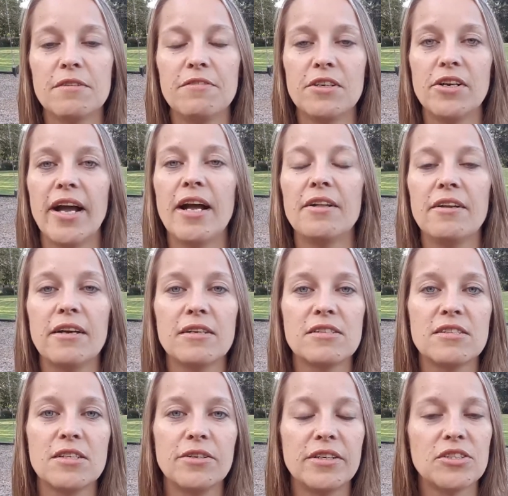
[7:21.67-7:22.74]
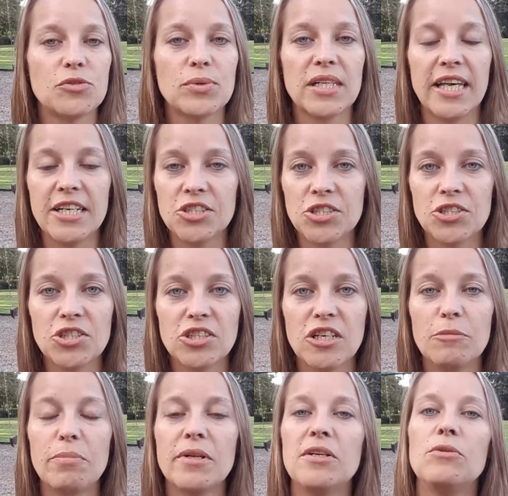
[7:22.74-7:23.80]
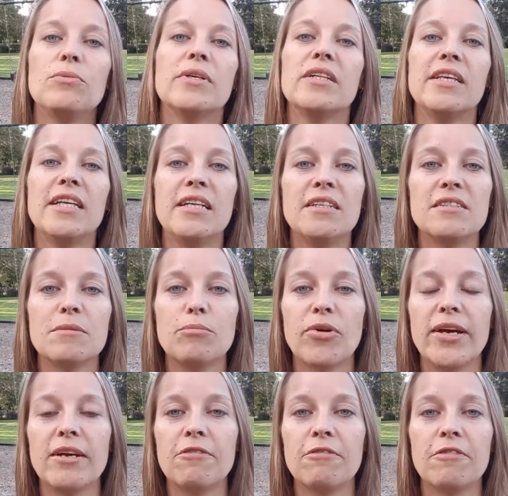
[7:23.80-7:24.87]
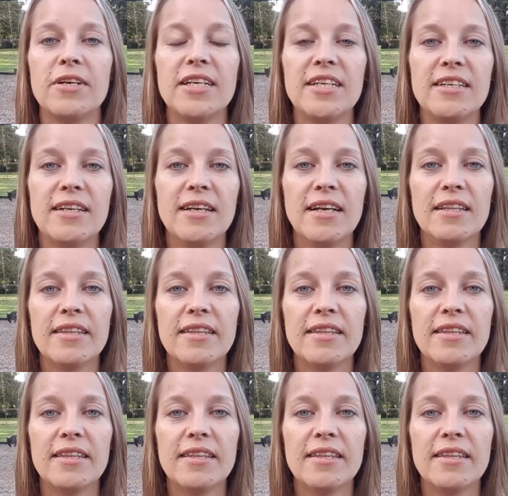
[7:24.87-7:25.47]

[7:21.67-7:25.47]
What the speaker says: If you're ending a serious relationship and you really need to break free,